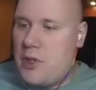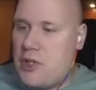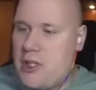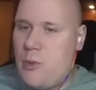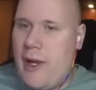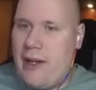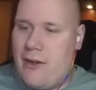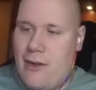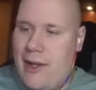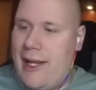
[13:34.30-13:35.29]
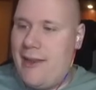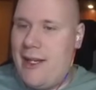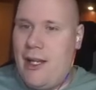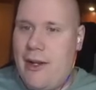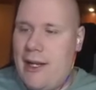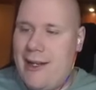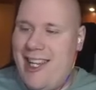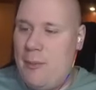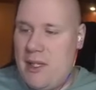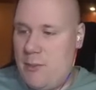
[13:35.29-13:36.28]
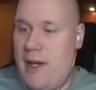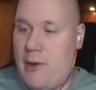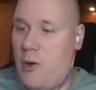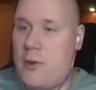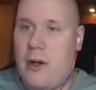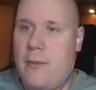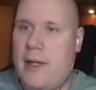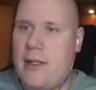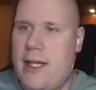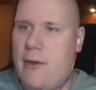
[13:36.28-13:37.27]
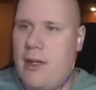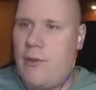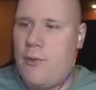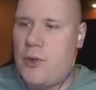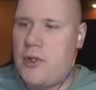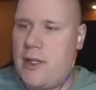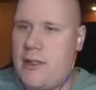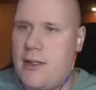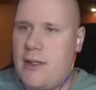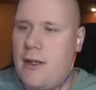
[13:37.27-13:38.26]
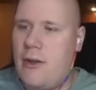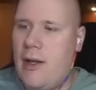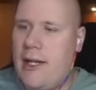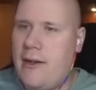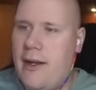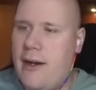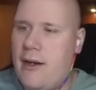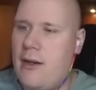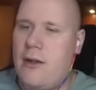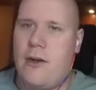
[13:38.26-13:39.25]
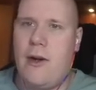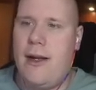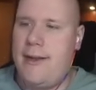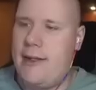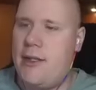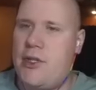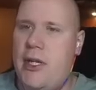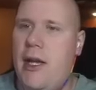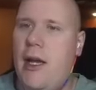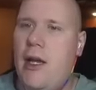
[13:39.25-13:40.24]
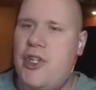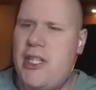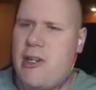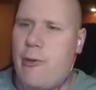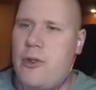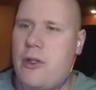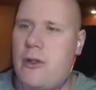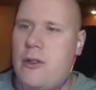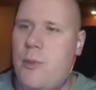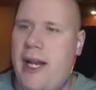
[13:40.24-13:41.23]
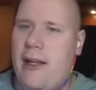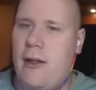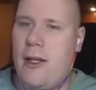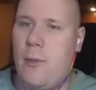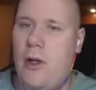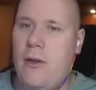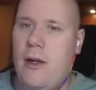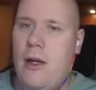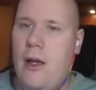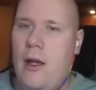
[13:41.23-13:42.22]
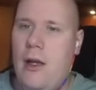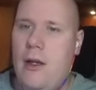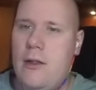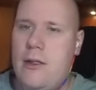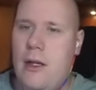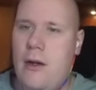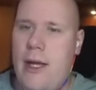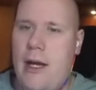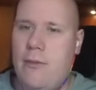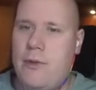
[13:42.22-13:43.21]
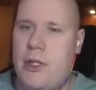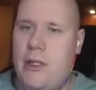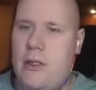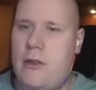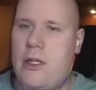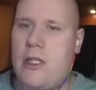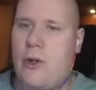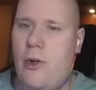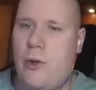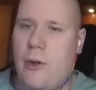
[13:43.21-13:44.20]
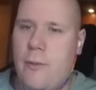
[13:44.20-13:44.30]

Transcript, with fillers: just wait until I get the Neon. I can keep this Battlecopter here because I don't think Fortune has a single Empire on her island, does she? She has cruisers, but I killed them all. So, yeah, she's, she's screwed.